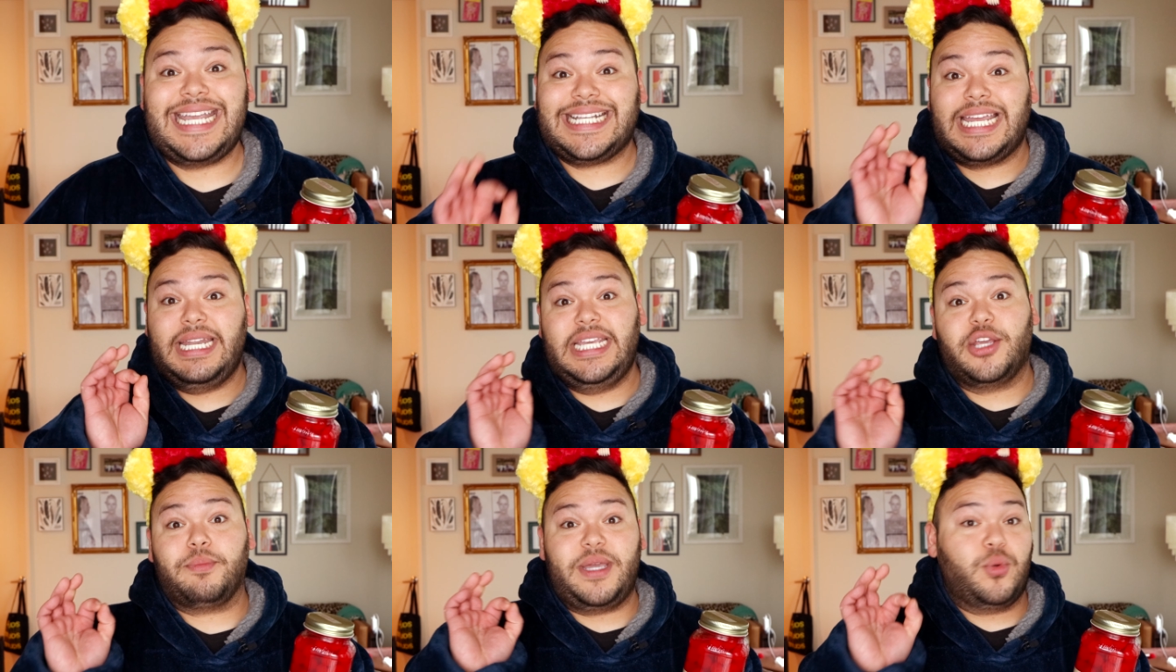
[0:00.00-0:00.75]
it can
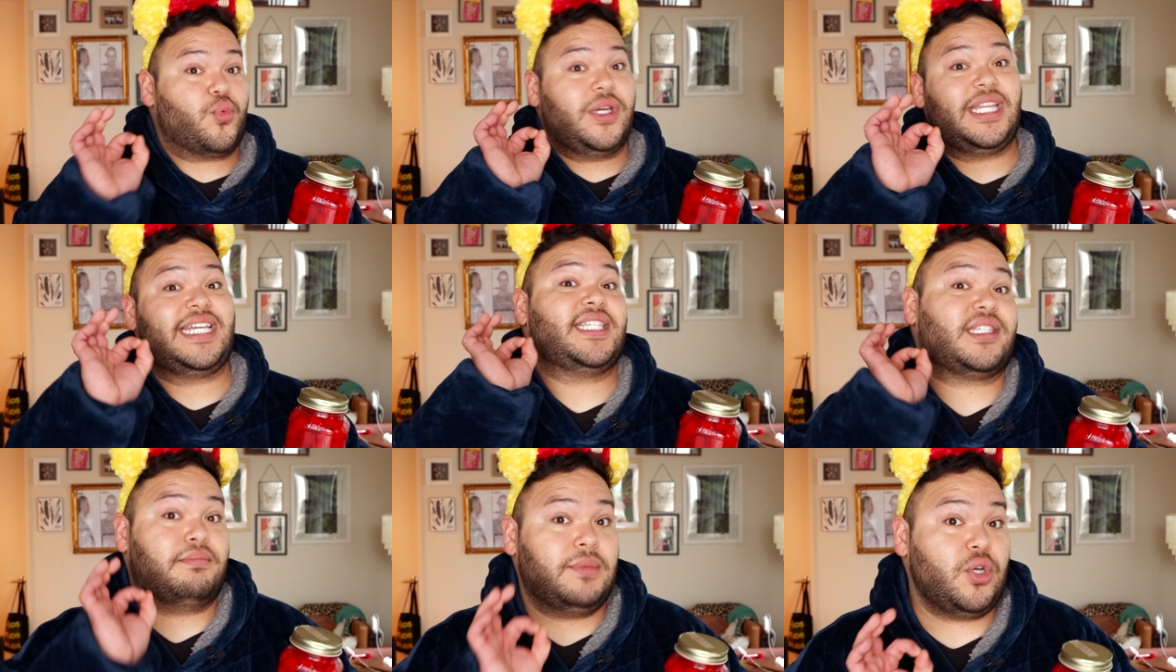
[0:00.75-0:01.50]
either be really
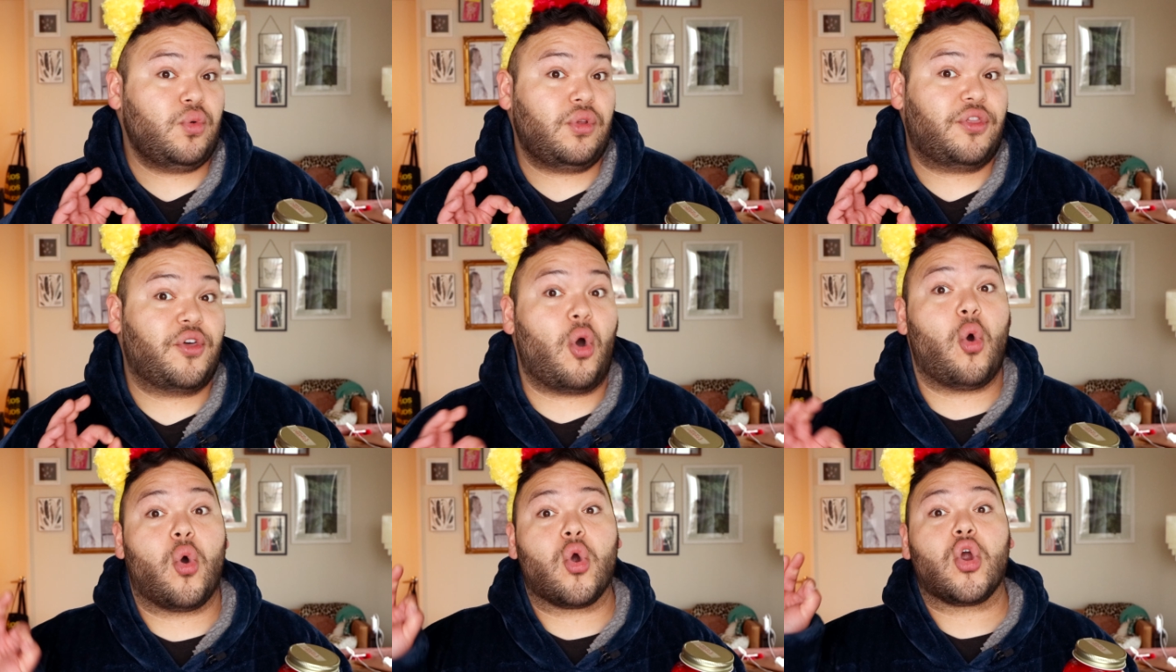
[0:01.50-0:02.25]
smooth
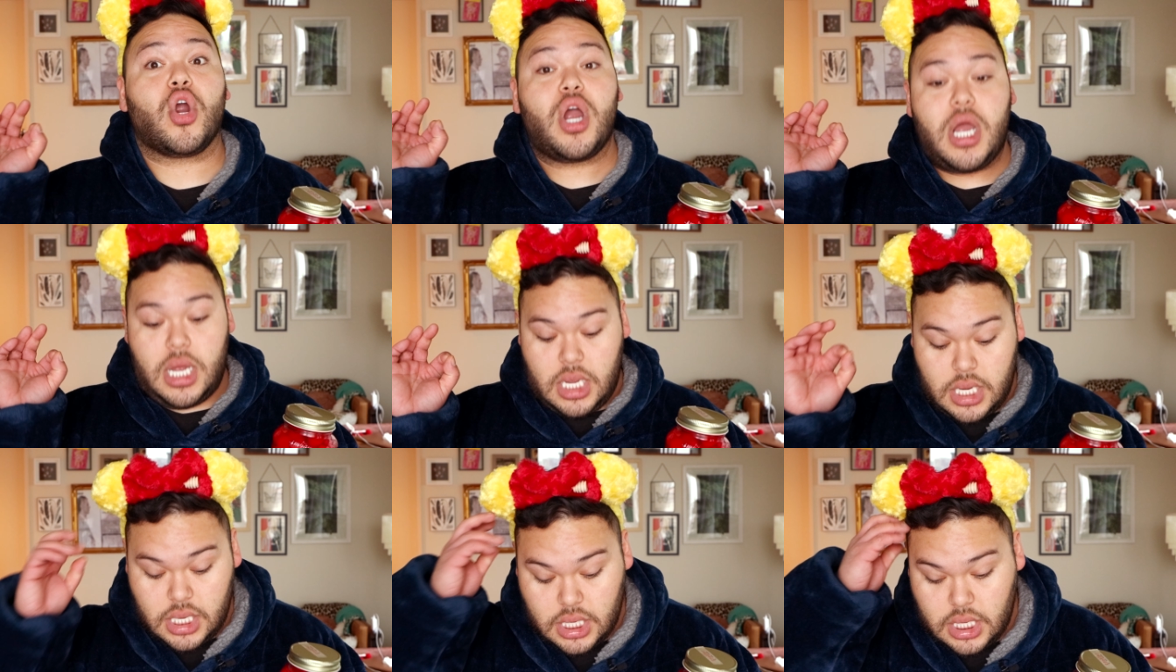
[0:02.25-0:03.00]
or
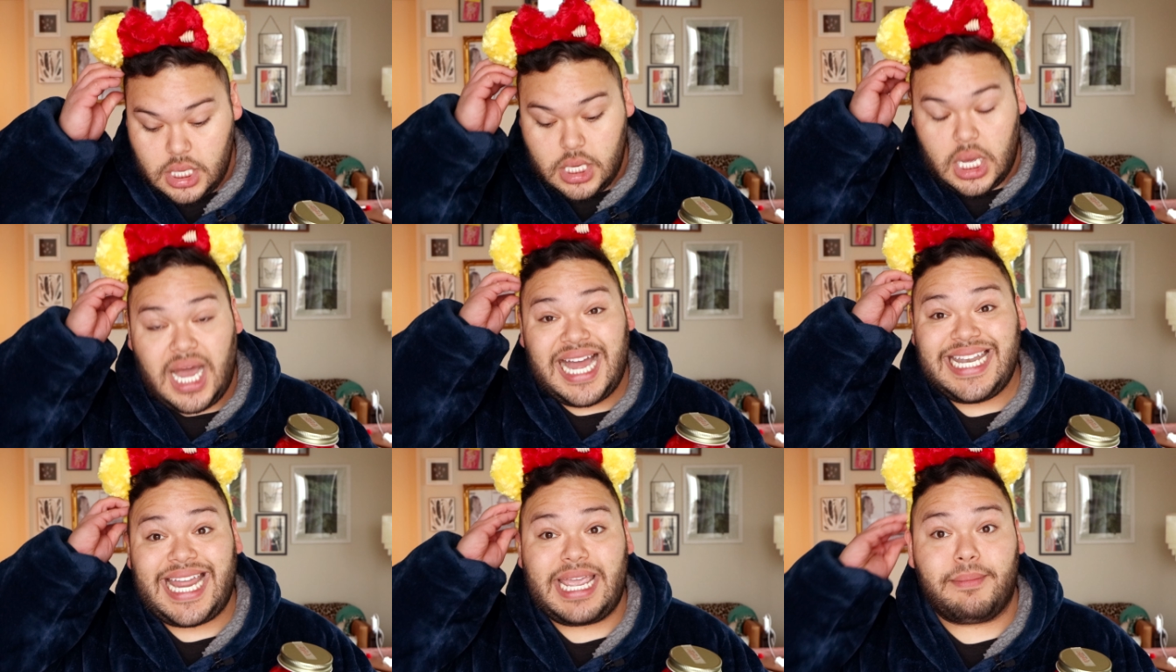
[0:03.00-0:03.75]

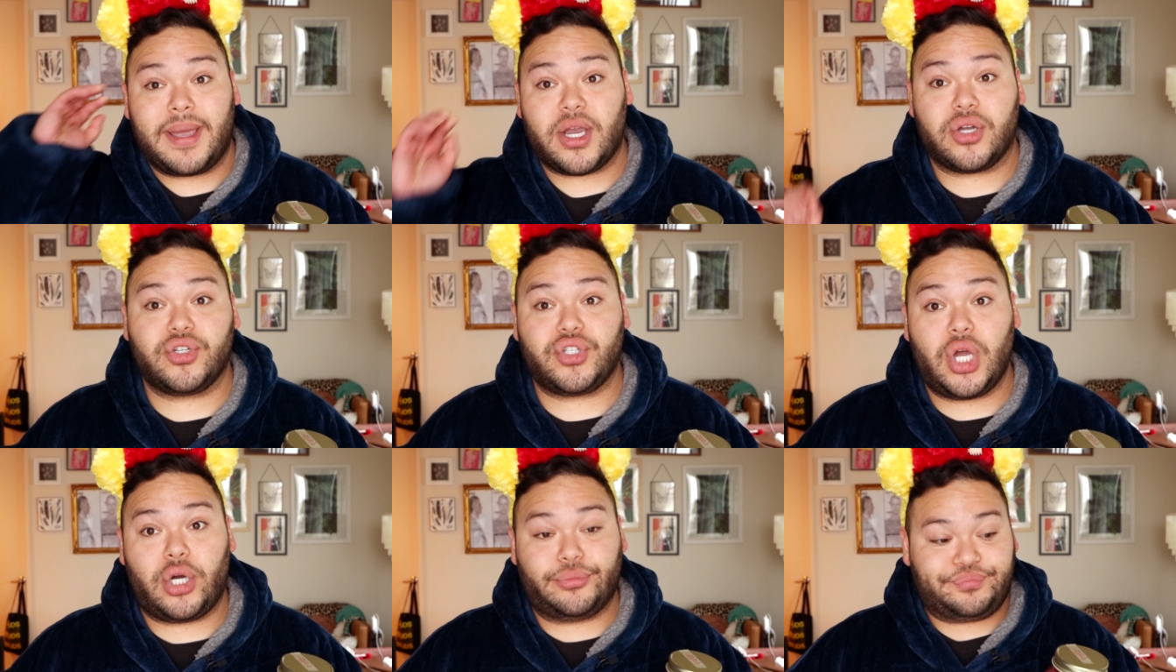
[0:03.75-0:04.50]
a nightmare.
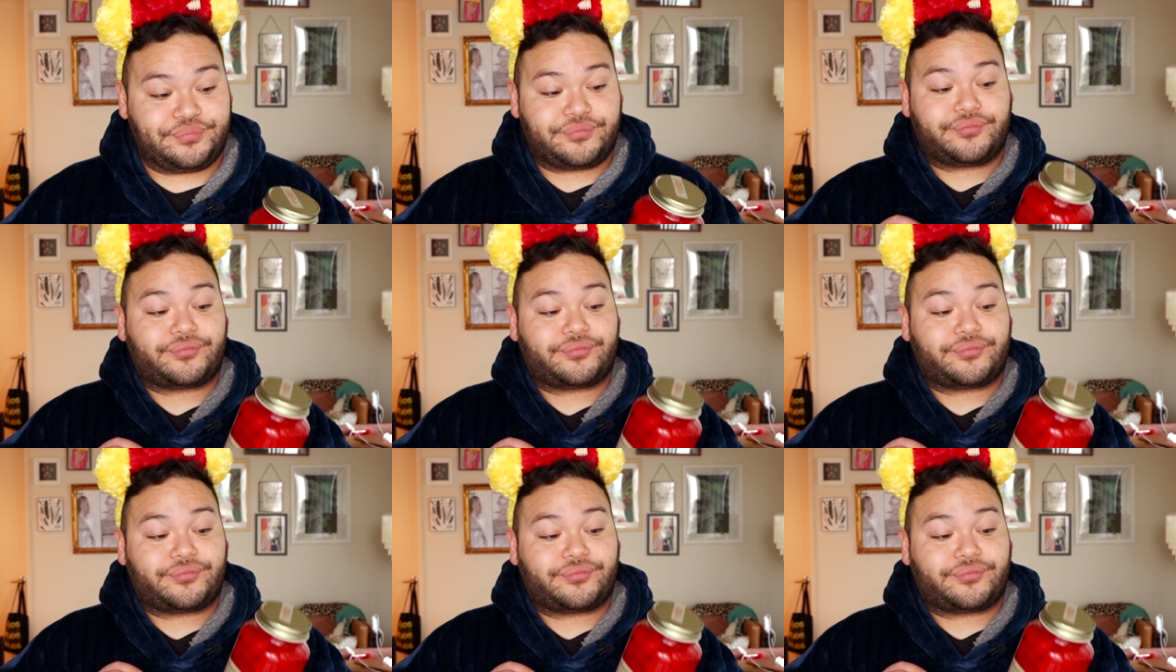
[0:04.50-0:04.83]
So